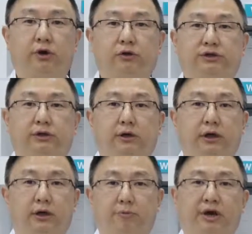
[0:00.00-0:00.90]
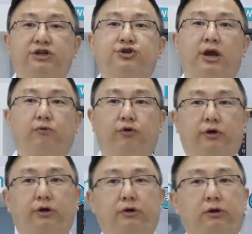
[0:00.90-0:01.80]
nodes in the mesh network
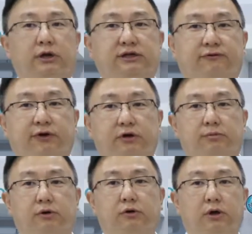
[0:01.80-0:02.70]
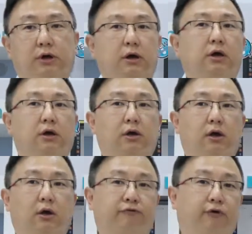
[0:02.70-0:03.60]
is available.
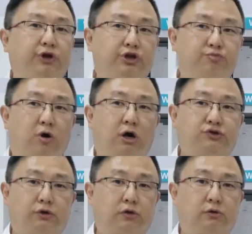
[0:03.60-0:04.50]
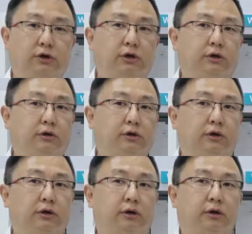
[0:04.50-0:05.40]
For each module,
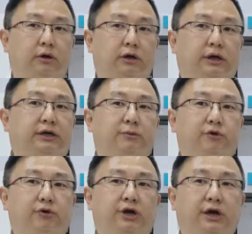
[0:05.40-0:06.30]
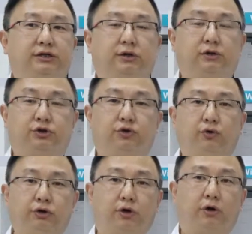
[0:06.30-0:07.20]
it communicates
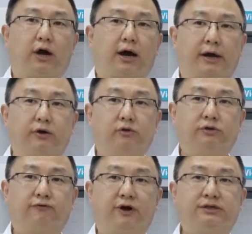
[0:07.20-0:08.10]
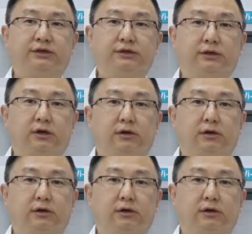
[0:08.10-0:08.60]
to your I/O devices